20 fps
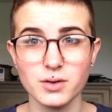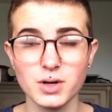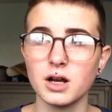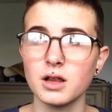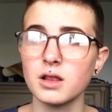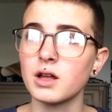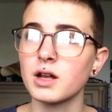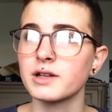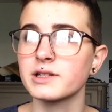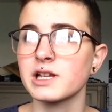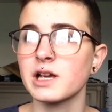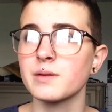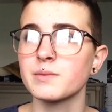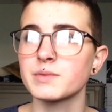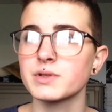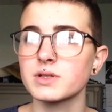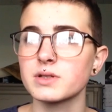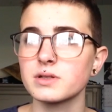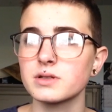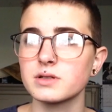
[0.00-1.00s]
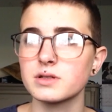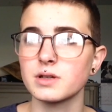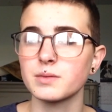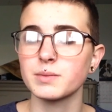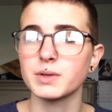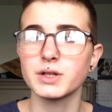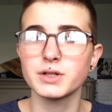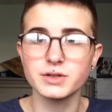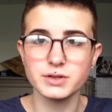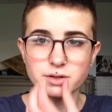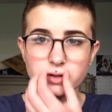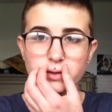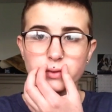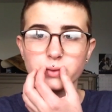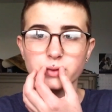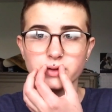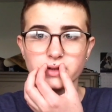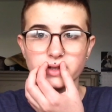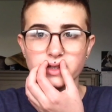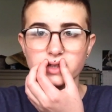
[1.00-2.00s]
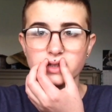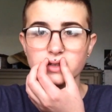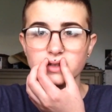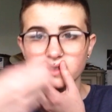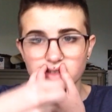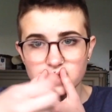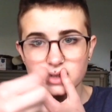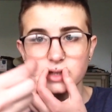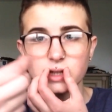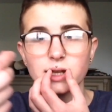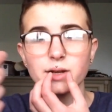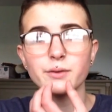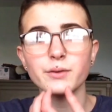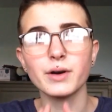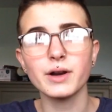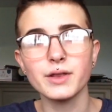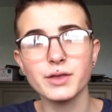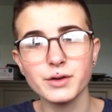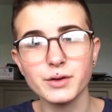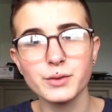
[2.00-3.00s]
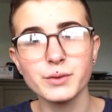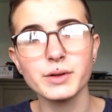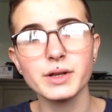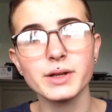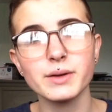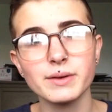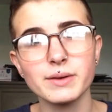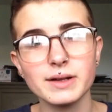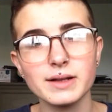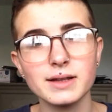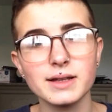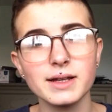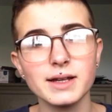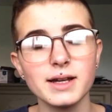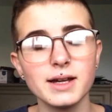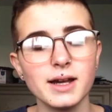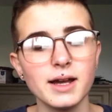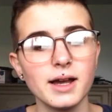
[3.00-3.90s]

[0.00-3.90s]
A lot of times some piercers will just stick it right through really quickly.